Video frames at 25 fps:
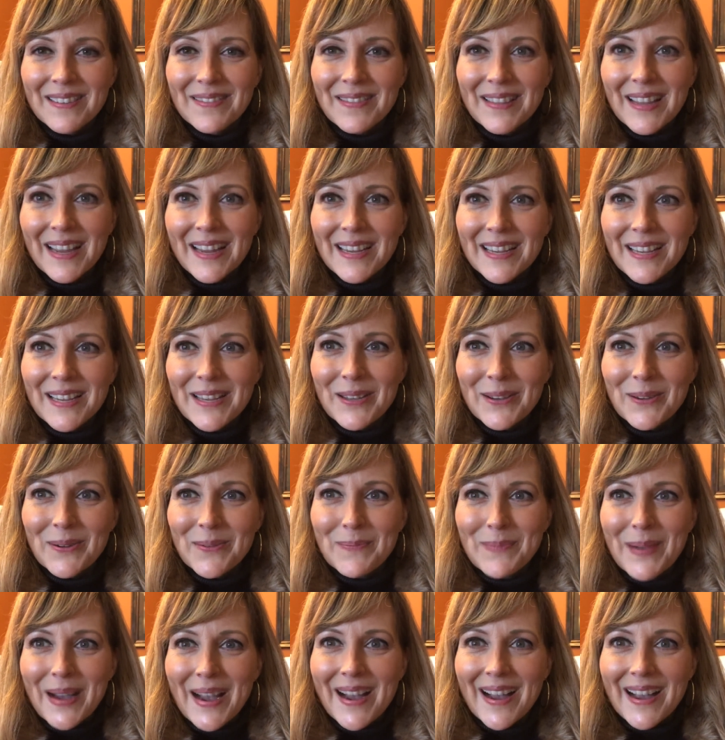Thank you.
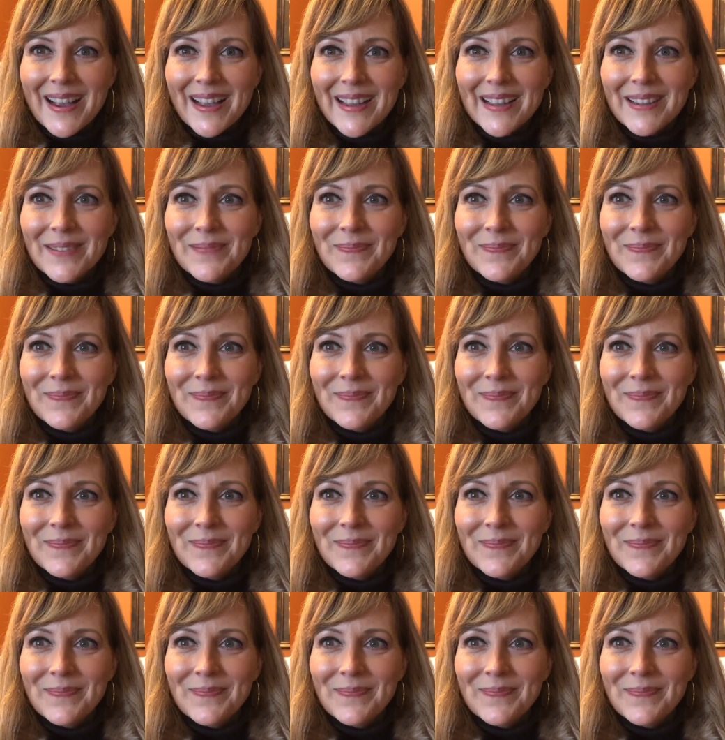Bye.